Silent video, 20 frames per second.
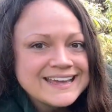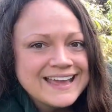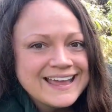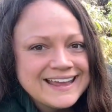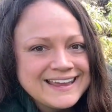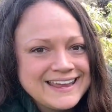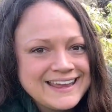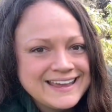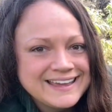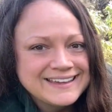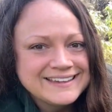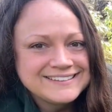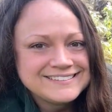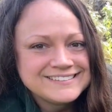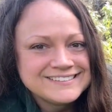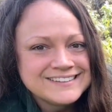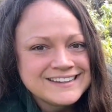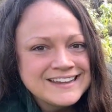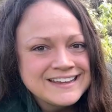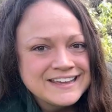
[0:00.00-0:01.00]

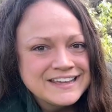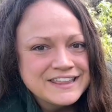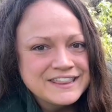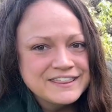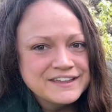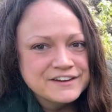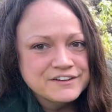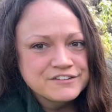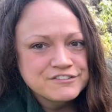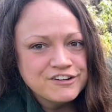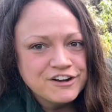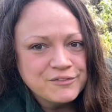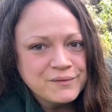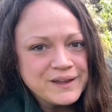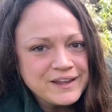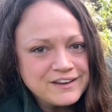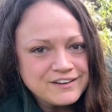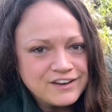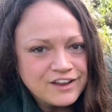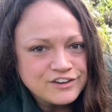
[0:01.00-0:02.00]
and they're
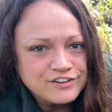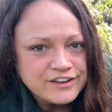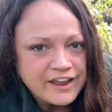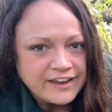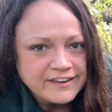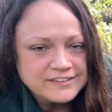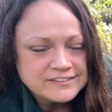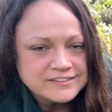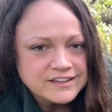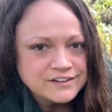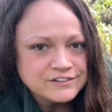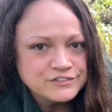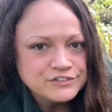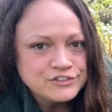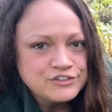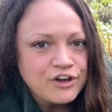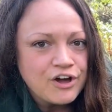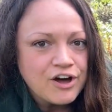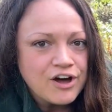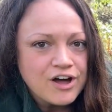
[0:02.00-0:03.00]
growing nice and
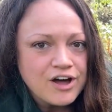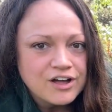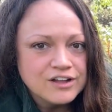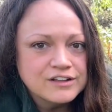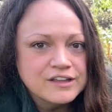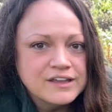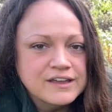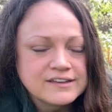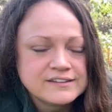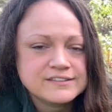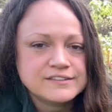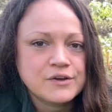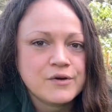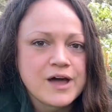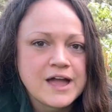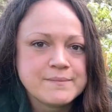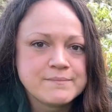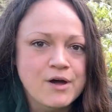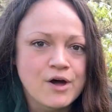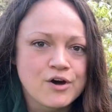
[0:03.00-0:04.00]
tall. So
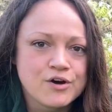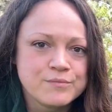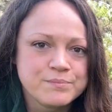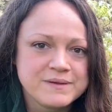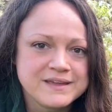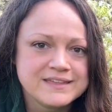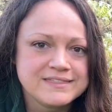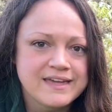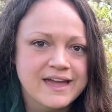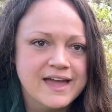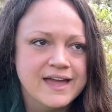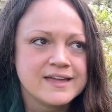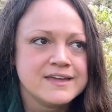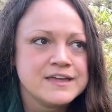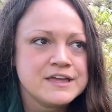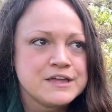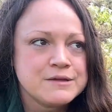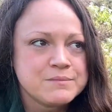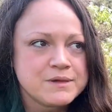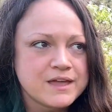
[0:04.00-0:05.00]
I'm hoping that
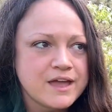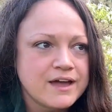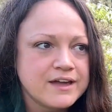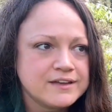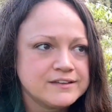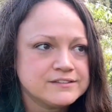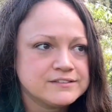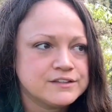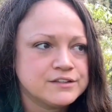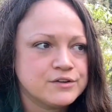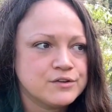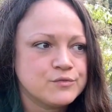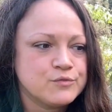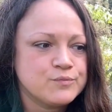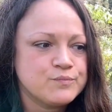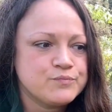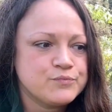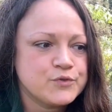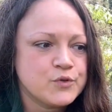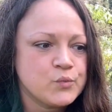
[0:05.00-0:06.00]
because
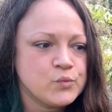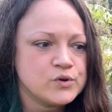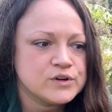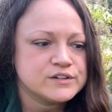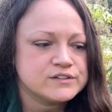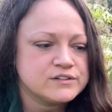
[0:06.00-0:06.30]
we're